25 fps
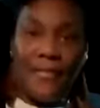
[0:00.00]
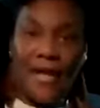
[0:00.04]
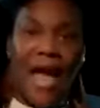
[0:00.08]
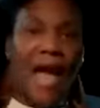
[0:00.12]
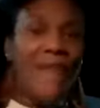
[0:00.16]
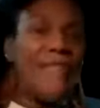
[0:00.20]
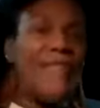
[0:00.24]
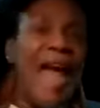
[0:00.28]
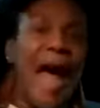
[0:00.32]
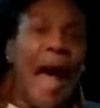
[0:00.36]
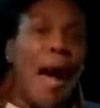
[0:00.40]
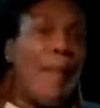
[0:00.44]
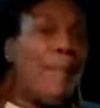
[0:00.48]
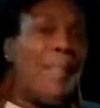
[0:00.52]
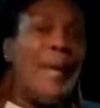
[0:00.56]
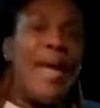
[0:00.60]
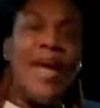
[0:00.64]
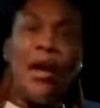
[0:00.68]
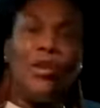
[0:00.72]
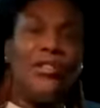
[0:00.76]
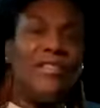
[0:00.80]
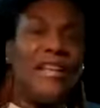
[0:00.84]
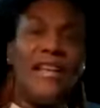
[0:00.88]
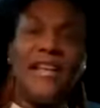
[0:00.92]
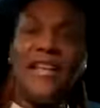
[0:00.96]
Have y'all
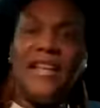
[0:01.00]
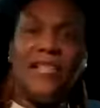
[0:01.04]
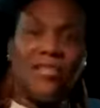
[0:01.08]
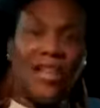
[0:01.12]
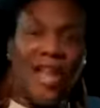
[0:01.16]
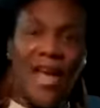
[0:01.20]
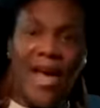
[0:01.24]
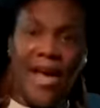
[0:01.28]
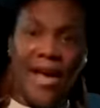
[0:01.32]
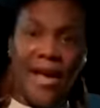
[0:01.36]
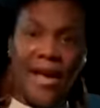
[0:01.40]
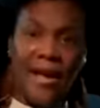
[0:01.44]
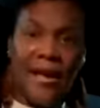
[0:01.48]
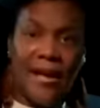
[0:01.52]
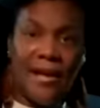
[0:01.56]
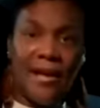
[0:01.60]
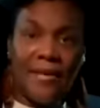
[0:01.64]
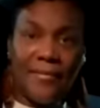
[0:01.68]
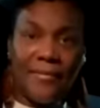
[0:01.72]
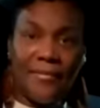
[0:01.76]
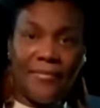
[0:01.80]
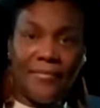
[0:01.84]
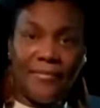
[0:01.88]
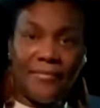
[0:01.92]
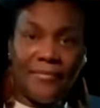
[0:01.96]
built anything?
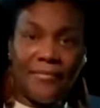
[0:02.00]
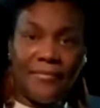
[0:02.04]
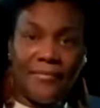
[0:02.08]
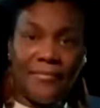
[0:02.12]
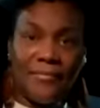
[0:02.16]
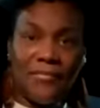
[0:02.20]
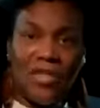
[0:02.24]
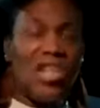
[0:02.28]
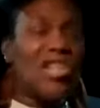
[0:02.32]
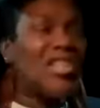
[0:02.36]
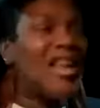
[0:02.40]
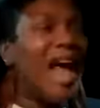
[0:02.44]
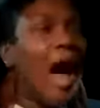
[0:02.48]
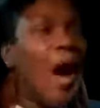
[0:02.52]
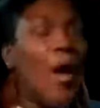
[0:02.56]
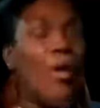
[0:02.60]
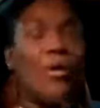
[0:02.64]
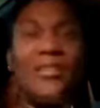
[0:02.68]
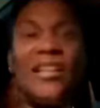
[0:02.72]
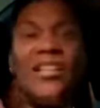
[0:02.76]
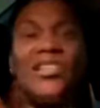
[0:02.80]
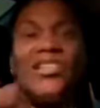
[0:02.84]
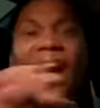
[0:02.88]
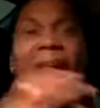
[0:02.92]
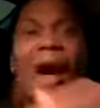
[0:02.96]
Did
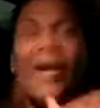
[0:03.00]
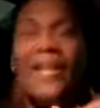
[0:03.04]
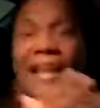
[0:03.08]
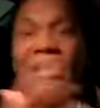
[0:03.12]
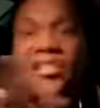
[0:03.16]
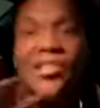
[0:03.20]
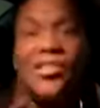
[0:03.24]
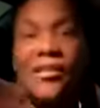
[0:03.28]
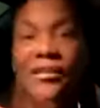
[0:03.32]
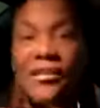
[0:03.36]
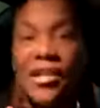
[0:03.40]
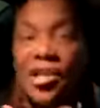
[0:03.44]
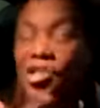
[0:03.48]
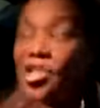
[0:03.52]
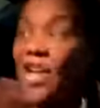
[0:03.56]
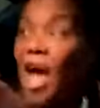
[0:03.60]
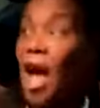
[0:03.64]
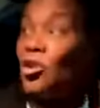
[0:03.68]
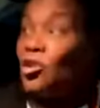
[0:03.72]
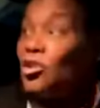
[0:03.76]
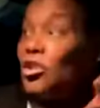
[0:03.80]
y'all did y'all Can get, y'all build y'all,